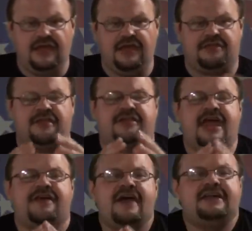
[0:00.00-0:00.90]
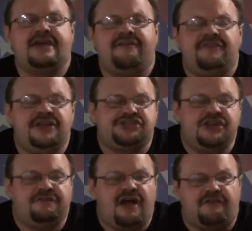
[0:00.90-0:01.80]
is to take that
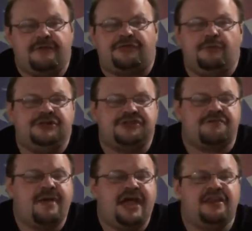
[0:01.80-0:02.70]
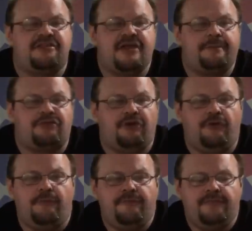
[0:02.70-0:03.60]
definition of government that we just made in step
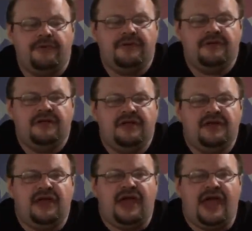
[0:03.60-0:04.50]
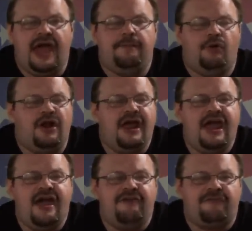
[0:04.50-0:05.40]
2 and put
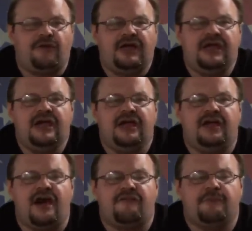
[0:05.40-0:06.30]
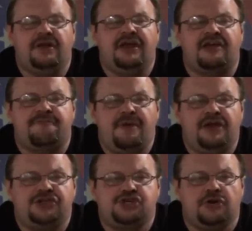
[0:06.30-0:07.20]
every government
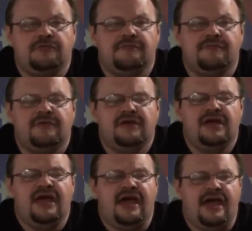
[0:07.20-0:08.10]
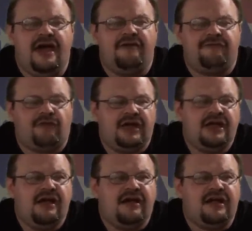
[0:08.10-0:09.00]
expenditure,
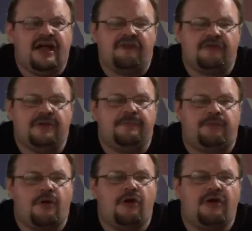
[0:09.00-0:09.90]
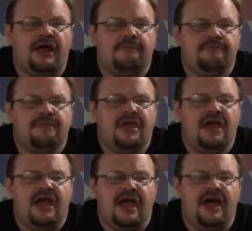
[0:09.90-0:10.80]
every government program,
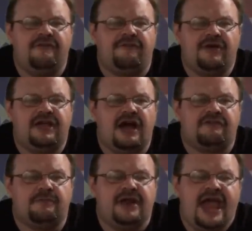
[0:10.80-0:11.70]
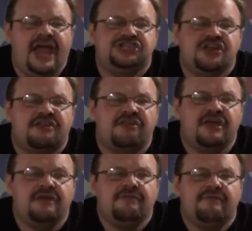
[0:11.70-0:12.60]
every government
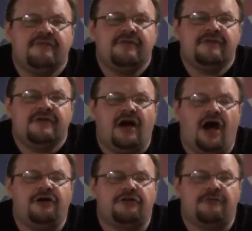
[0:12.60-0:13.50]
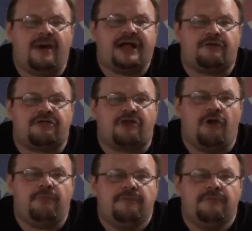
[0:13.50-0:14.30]
agency under the microscope.